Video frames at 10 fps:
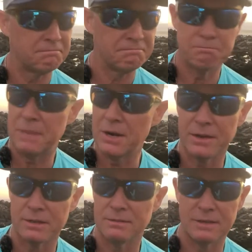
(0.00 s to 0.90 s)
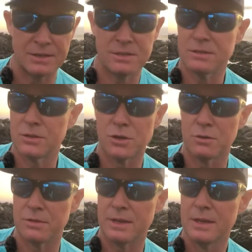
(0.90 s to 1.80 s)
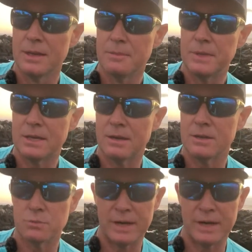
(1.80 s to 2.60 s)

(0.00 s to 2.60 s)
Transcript: period. That's just the truth. Because